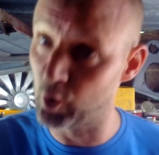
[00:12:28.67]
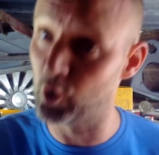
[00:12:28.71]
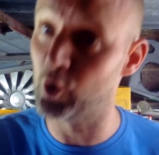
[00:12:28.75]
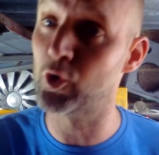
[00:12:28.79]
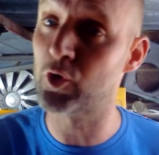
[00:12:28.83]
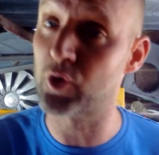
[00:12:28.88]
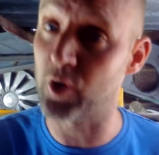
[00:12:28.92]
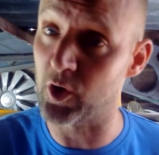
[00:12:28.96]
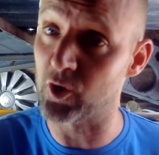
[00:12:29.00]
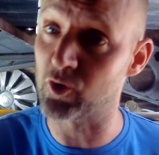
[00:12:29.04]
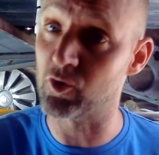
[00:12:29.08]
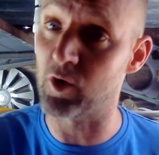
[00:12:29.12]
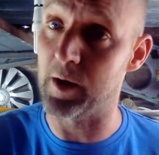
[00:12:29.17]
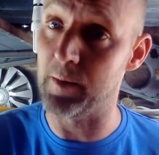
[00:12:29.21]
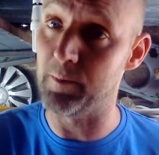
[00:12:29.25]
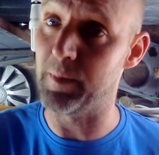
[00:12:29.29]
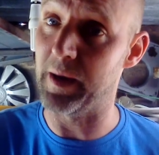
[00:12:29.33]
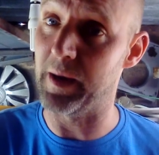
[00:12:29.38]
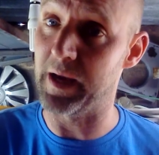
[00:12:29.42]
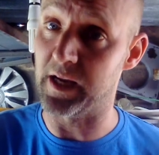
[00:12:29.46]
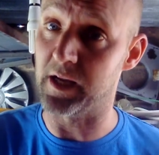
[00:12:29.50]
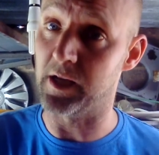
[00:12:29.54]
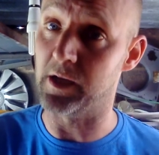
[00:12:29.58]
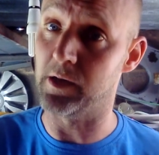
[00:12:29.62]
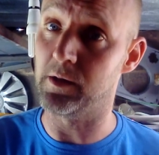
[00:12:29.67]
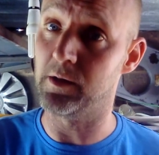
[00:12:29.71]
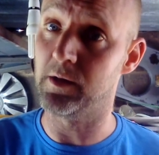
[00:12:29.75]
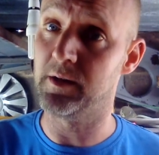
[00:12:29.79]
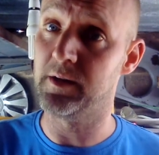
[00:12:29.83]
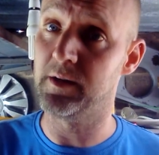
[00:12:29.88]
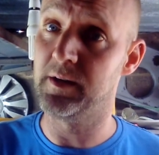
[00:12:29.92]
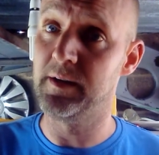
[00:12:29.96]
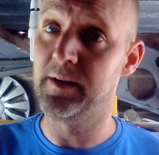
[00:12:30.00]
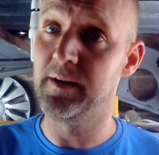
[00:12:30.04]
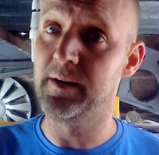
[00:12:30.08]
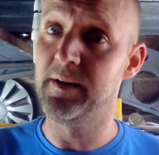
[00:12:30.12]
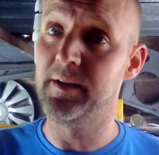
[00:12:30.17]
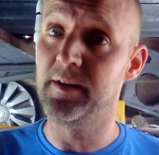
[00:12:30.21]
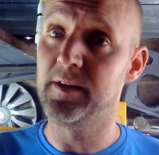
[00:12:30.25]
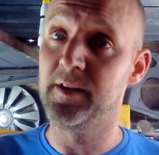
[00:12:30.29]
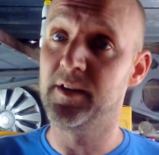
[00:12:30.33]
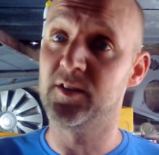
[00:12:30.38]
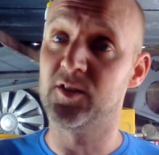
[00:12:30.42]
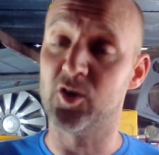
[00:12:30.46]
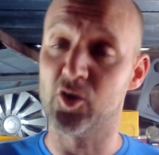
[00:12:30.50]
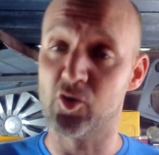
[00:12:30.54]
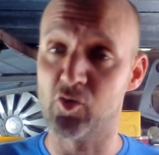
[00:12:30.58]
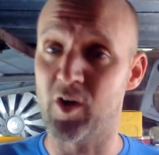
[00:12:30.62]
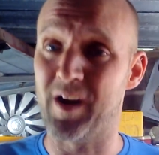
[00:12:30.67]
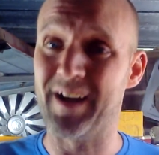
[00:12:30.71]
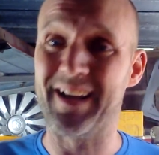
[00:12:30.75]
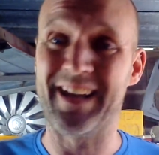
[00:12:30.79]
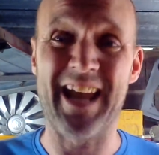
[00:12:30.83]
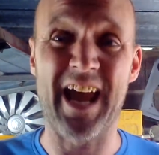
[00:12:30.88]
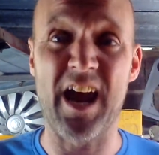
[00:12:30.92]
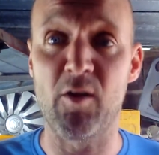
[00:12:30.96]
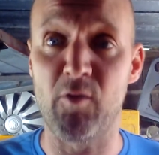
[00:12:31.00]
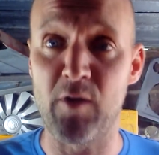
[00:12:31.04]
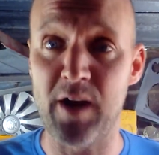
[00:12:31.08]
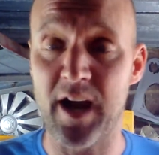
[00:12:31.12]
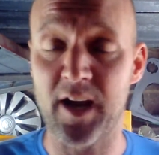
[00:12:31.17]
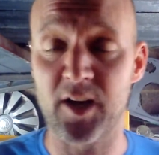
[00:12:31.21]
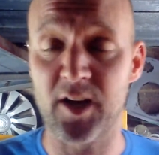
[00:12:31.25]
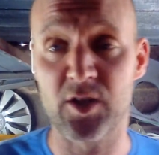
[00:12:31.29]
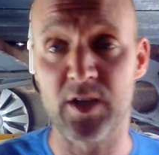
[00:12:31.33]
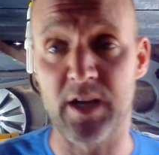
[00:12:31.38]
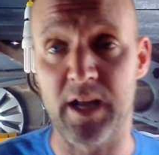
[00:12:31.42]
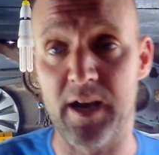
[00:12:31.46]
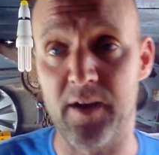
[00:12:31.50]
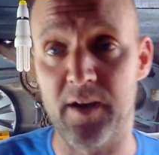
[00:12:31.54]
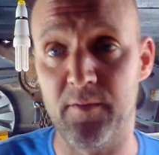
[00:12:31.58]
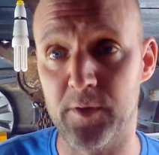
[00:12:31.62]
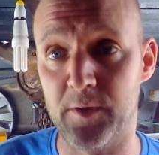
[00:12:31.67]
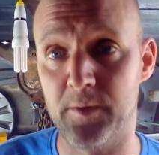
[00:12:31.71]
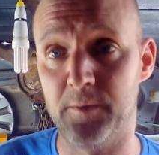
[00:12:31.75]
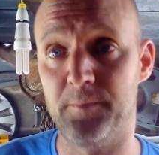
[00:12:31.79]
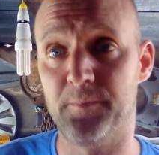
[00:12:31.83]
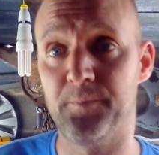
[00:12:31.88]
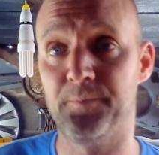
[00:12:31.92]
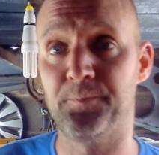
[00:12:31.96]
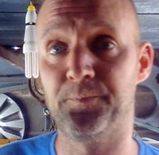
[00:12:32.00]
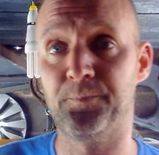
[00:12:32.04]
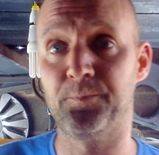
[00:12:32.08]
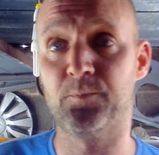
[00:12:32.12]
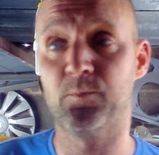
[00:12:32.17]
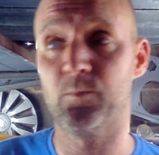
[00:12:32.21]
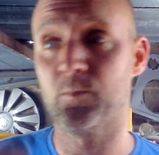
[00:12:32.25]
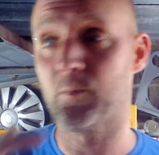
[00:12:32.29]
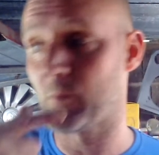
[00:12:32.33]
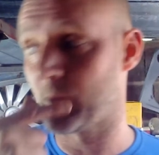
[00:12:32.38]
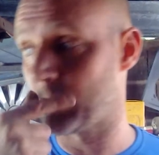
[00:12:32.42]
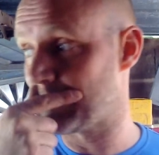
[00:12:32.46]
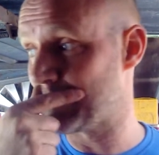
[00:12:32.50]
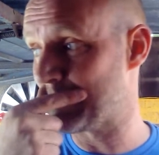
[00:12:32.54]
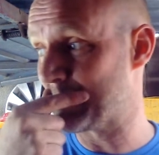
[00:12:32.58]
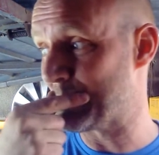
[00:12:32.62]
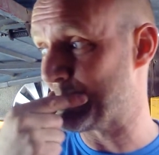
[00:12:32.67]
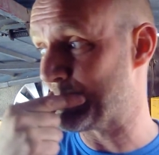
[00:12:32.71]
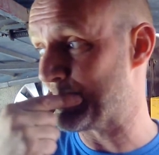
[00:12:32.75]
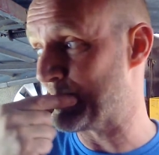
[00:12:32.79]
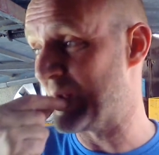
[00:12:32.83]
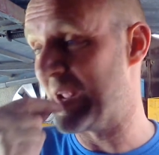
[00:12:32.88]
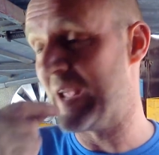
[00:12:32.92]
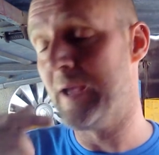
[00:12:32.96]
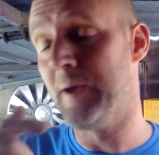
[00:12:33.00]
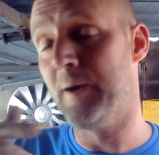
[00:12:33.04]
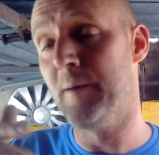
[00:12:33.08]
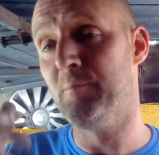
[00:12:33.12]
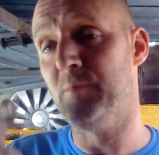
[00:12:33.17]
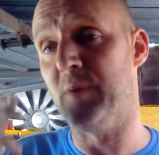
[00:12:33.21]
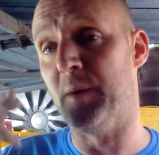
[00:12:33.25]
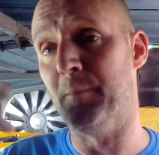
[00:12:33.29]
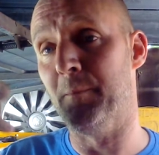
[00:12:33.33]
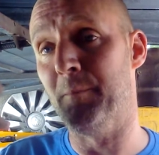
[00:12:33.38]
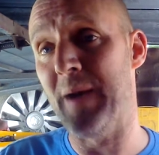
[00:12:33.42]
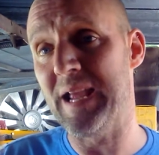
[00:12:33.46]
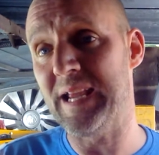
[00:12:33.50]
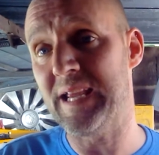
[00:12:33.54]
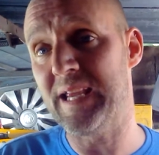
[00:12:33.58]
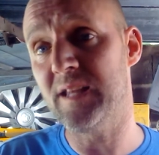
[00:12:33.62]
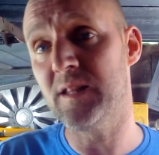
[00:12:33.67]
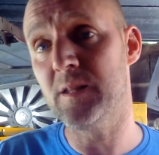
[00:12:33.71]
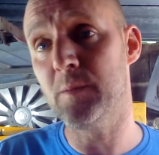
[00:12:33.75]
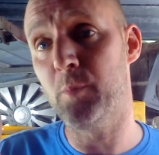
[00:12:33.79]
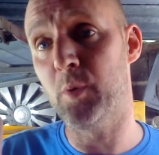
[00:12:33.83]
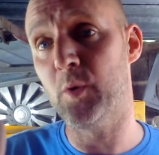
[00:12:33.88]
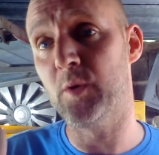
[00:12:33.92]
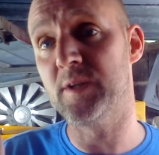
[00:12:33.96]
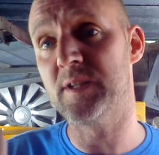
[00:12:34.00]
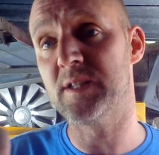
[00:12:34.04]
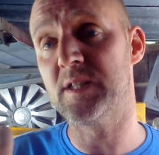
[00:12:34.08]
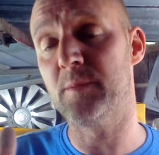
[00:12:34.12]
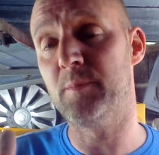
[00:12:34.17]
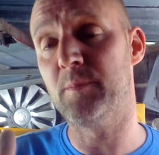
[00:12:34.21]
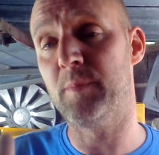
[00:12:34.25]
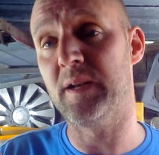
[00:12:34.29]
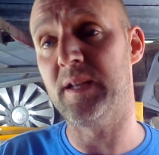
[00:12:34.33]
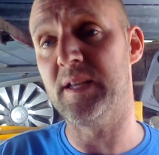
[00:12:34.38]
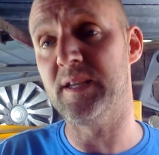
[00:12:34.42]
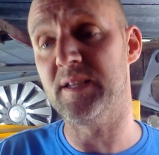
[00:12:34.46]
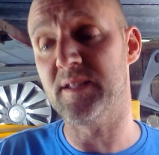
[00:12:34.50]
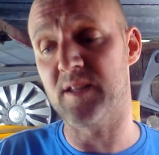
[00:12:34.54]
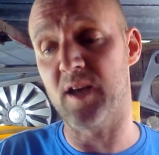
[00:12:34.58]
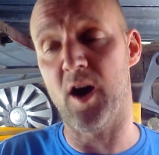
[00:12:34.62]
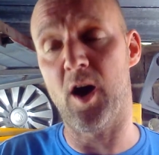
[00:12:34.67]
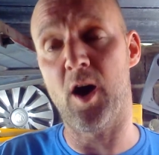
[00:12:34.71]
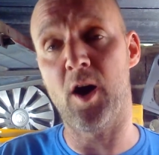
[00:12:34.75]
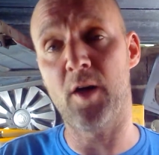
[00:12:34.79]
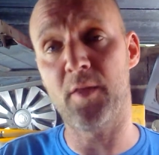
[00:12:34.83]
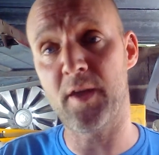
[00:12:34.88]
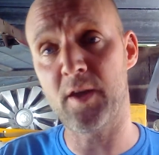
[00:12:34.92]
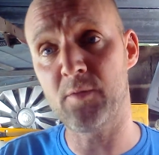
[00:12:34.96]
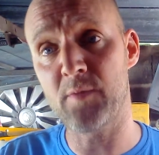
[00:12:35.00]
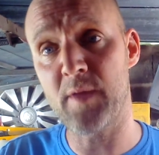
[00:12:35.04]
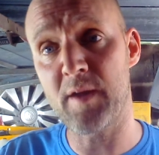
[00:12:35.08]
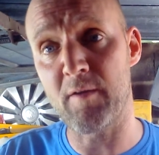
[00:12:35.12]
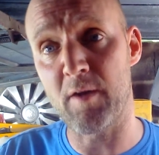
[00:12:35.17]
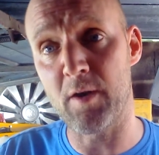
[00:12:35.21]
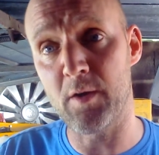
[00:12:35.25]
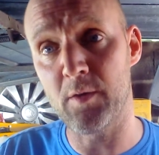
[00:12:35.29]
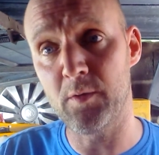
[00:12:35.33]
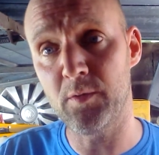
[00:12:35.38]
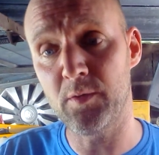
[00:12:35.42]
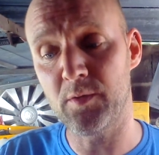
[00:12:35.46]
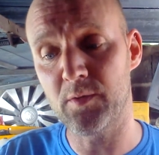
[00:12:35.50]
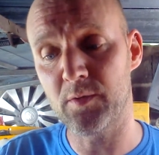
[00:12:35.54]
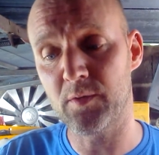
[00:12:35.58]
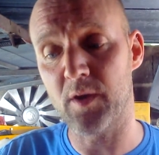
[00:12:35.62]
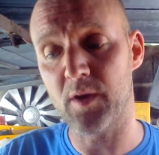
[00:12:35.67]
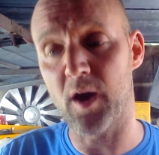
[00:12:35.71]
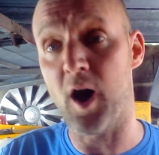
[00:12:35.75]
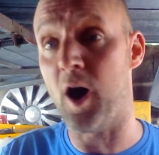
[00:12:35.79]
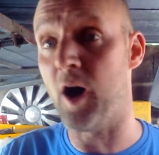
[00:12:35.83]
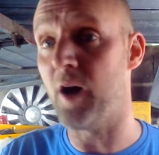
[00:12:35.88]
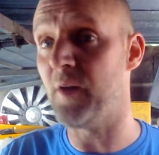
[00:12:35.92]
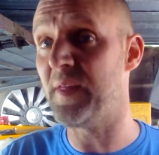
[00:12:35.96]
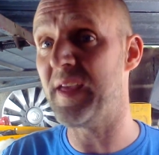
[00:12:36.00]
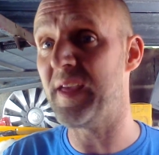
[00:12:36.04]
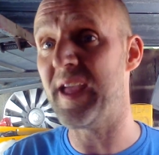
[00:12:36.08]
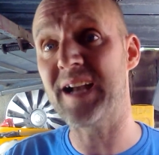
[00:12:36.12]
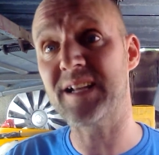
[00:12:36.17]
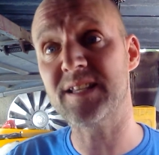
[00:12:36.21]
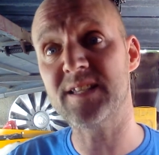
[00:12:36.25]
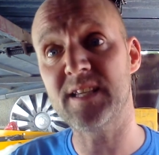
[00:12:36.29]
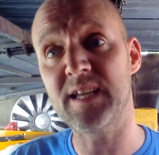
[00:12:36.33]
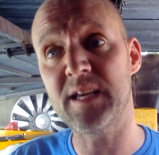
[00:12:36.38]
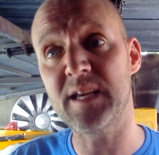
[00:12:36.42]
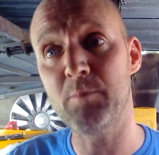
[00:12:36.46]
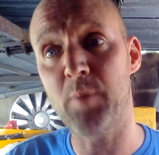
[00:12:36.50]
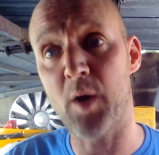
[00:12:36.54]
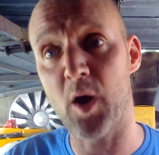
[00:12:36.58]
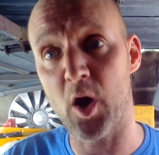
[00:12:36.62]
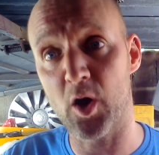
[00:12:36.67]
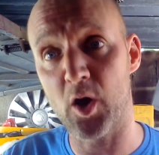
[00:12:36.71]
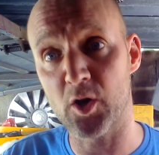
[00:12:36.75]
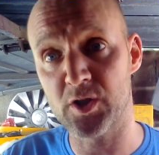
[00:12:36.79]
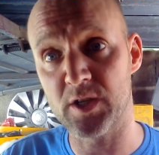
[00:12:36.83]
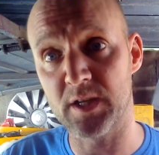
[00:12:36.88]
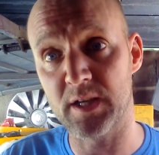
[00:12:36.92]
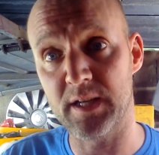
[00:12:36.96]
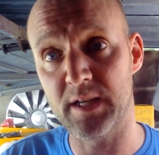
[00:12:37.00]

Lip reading: try and bait you to try and get a reaction out of you. But making the point to the police that, are they on their oath? Are they acting impartially?